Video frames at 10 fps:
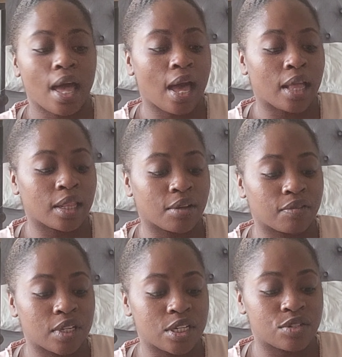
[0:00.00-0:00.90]
I
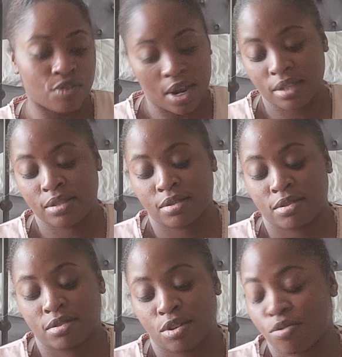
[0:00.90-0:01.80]
love these rocks.
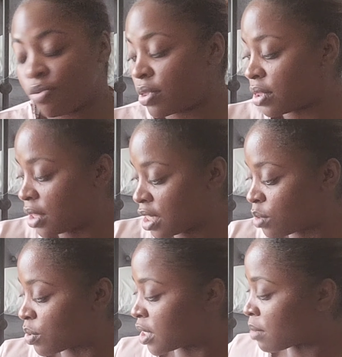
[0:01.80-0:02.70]
So
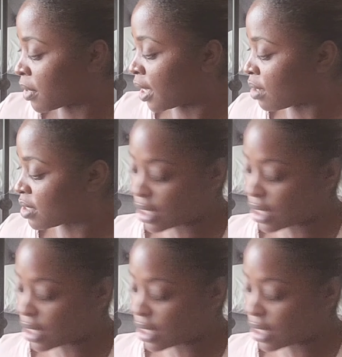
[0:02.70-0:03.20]
this was something else